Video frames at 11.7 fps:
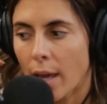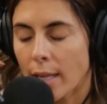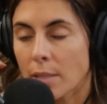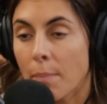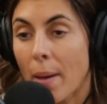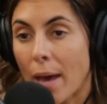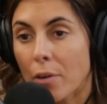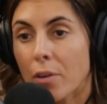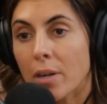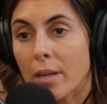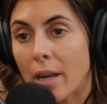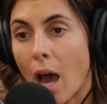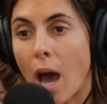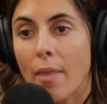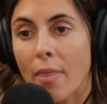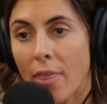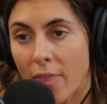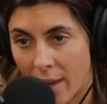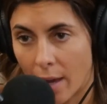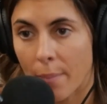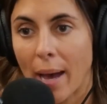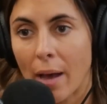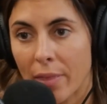it's better to not
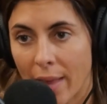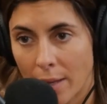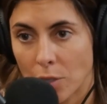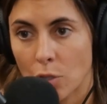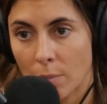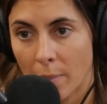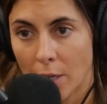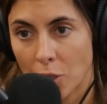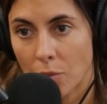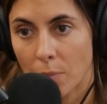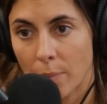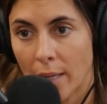think about that too much,